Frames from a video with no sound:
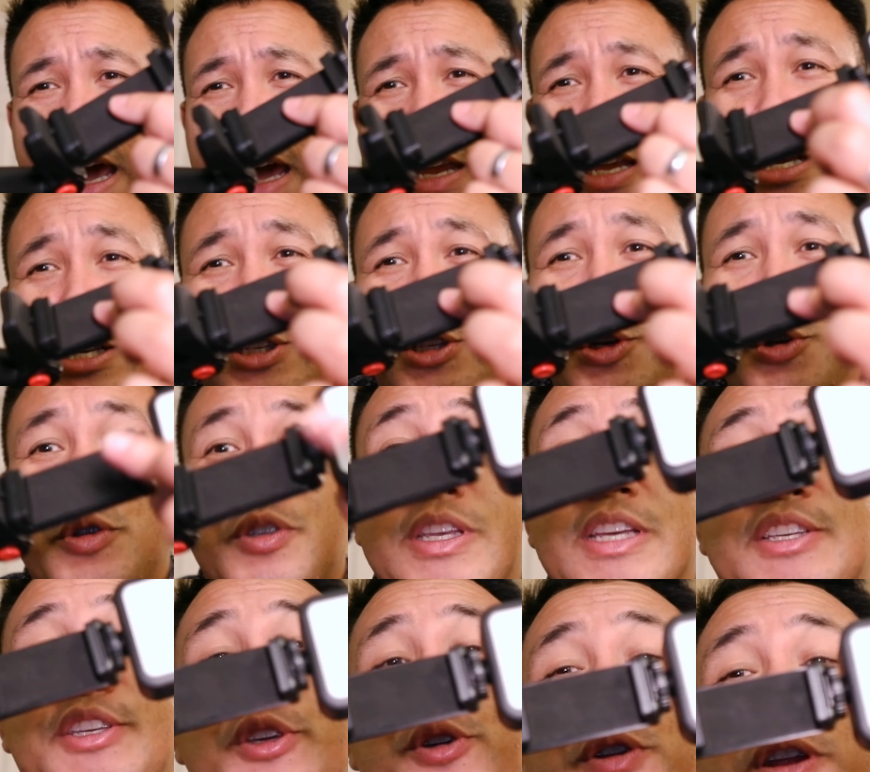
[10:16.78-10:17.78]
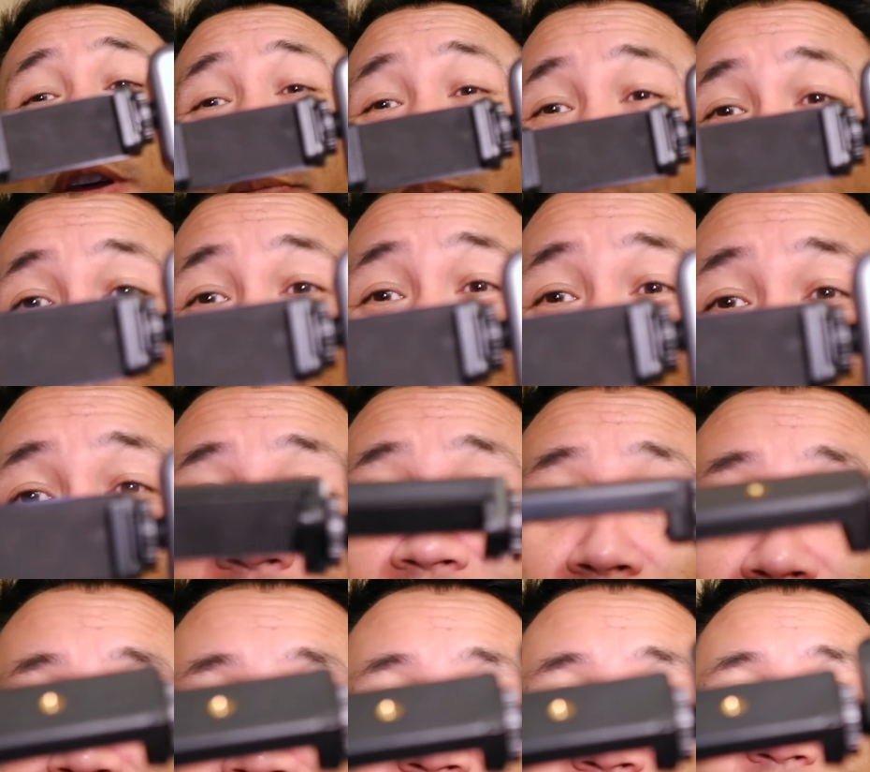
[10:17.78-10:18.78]
and just use this unit by
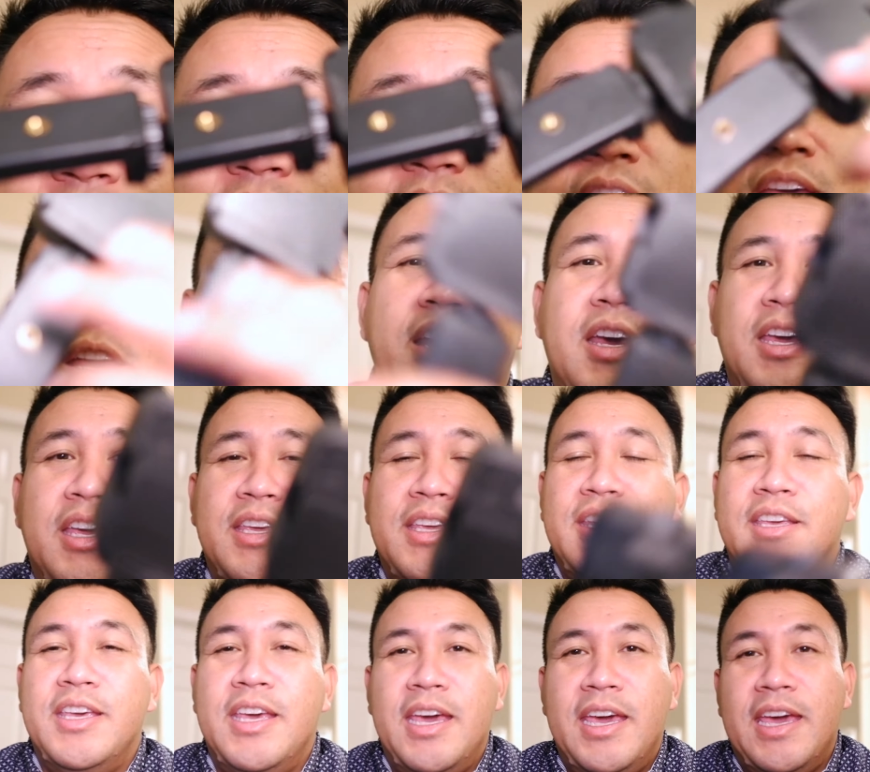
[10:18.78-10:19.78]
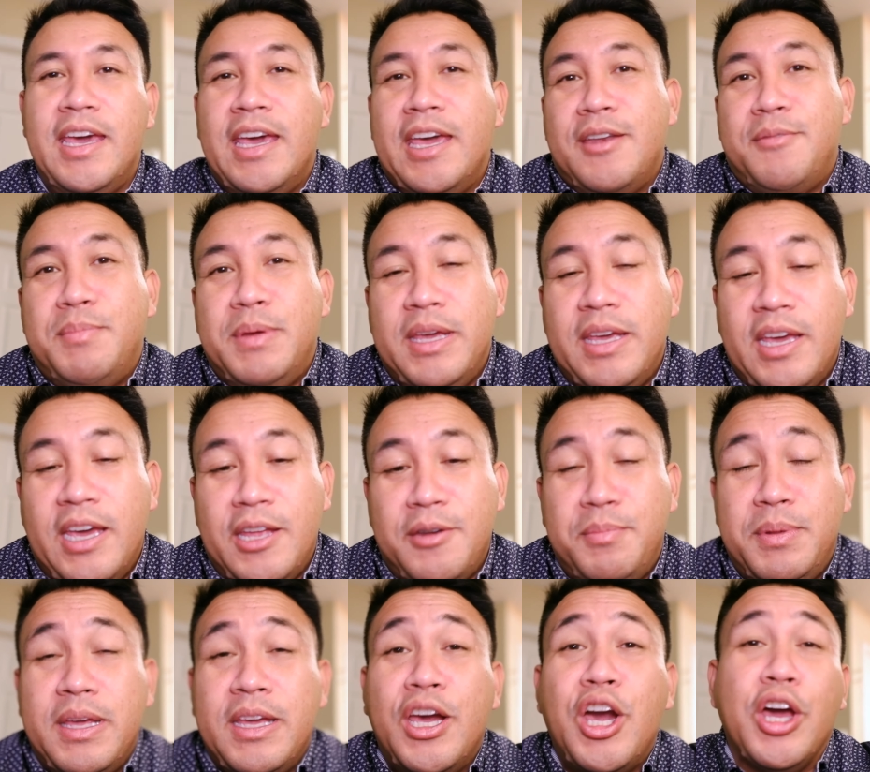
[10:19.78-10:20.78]
itself, it'd
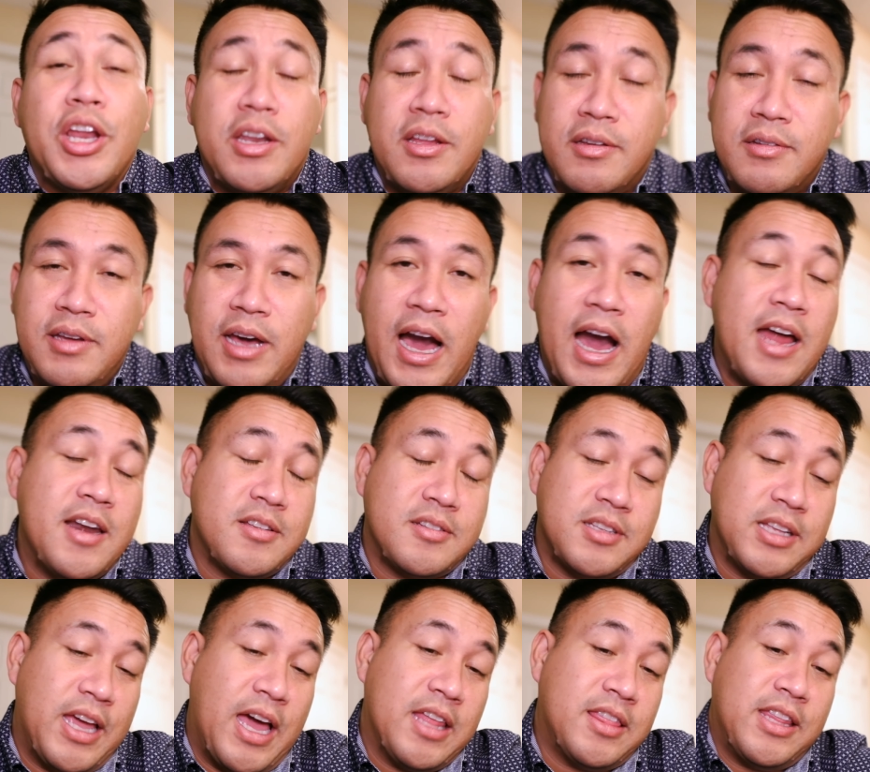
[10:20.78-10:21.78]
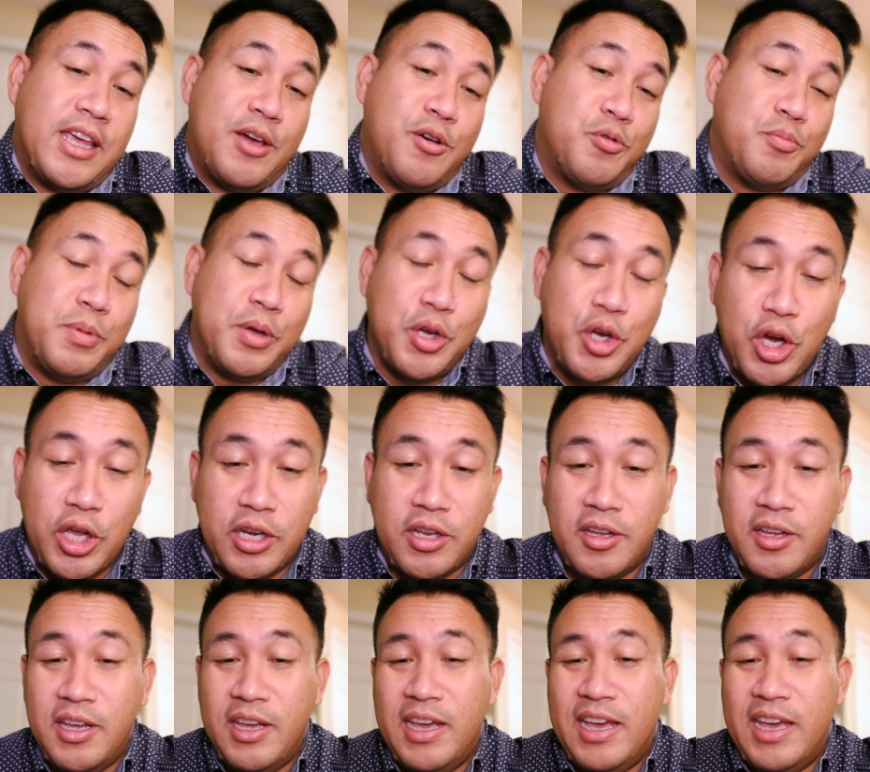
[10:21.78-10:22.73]
be good. Honestly, I think it would be good.